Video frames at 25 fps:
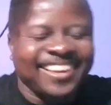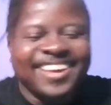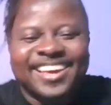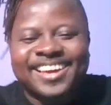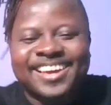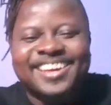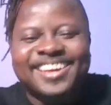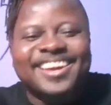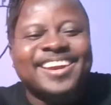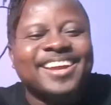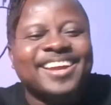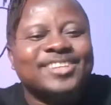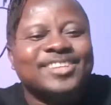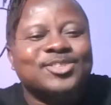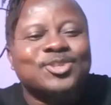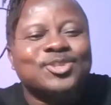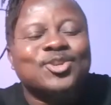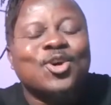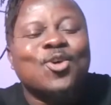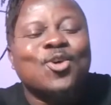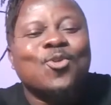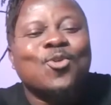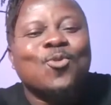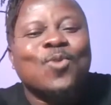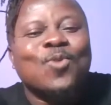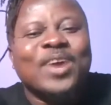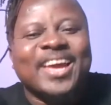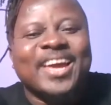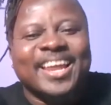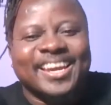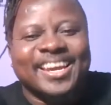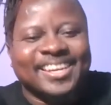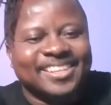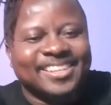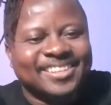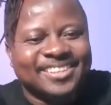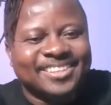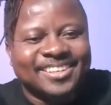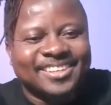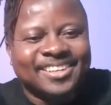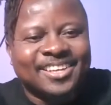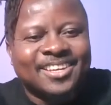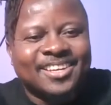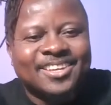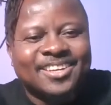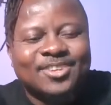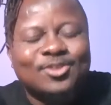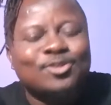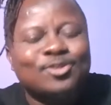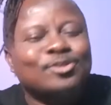Kenneth, you know when?
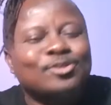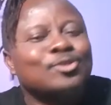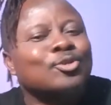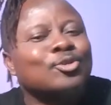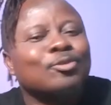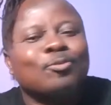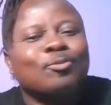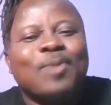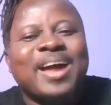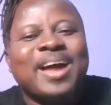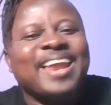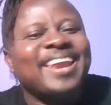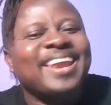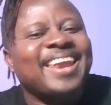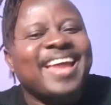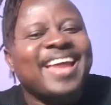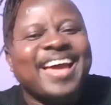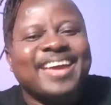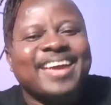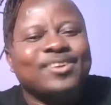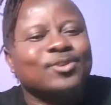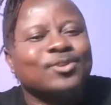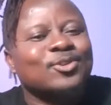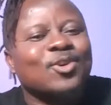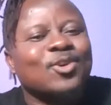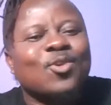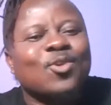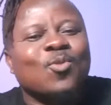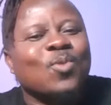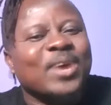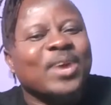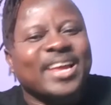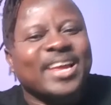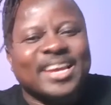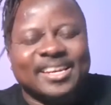You know when?